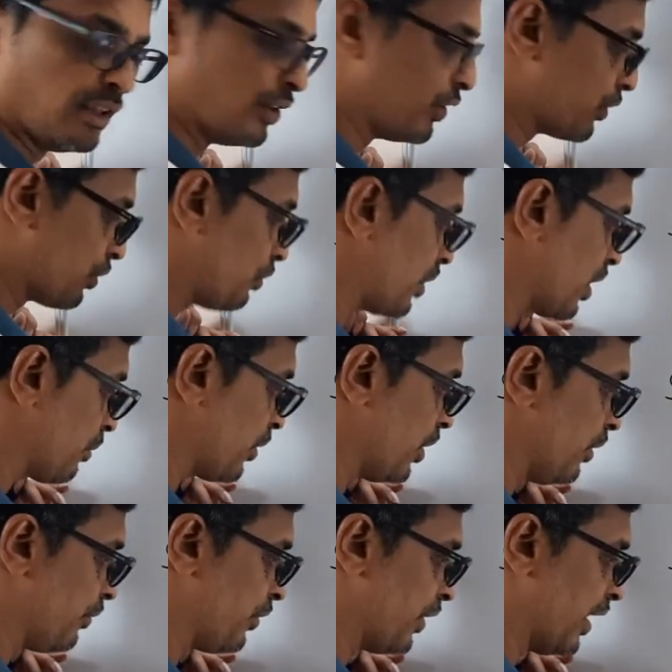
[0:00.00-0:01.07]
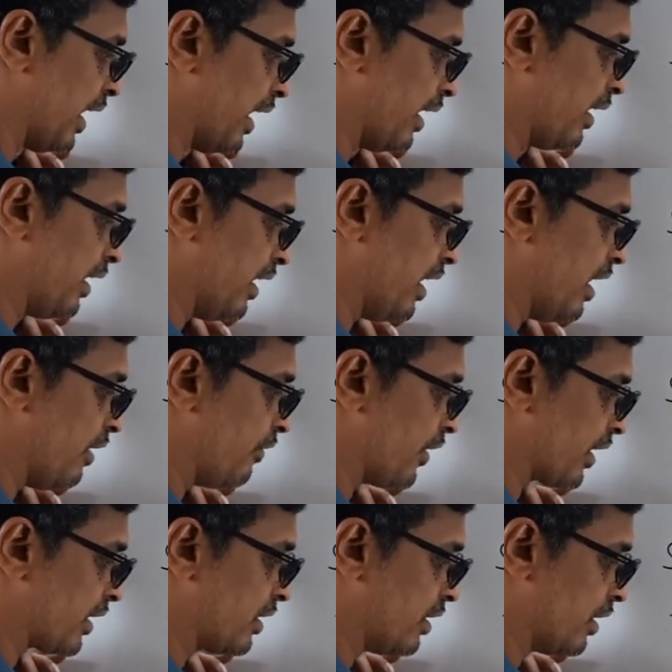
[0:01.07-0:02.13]
So what happened if you had a
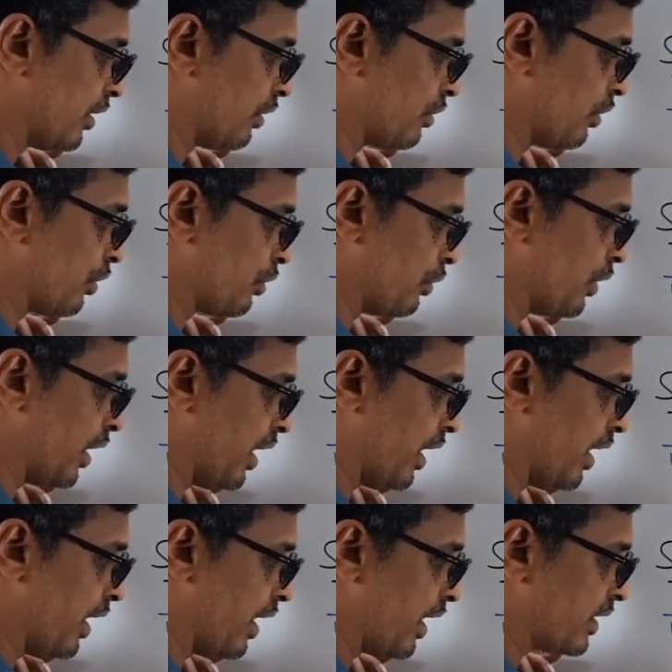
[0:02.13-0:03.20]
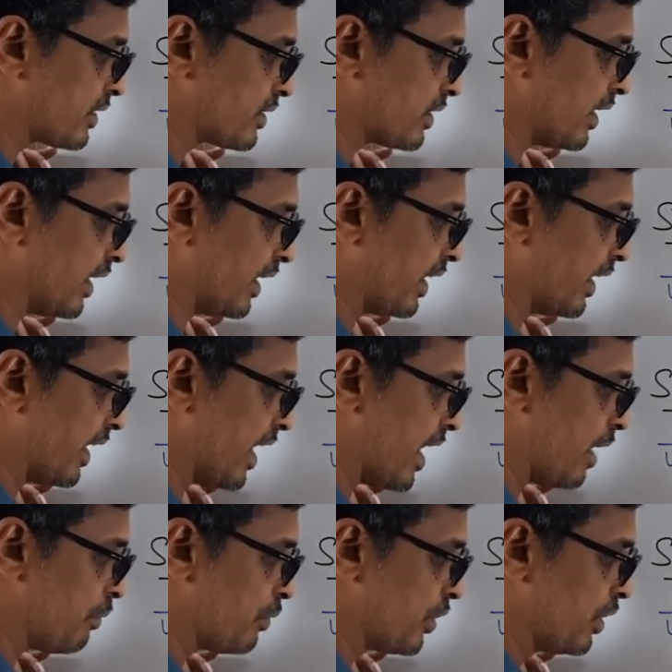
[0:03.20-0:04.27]
vector equal to ax I
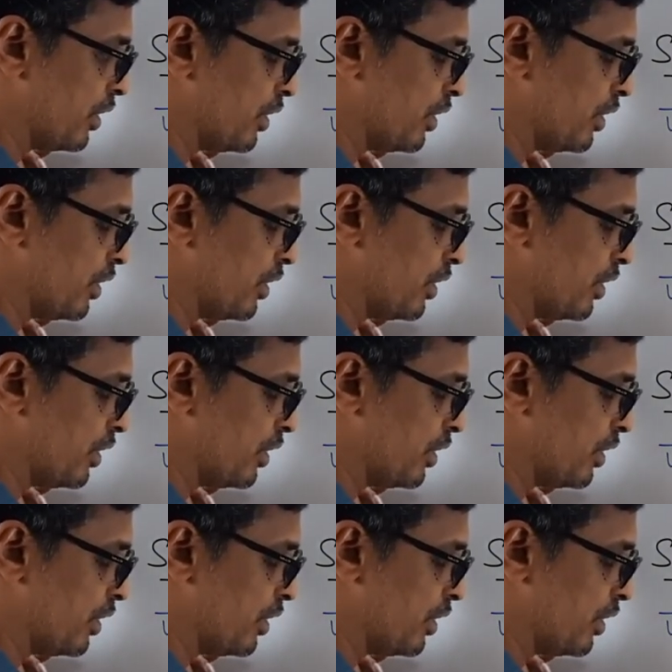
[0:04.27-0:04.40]
cap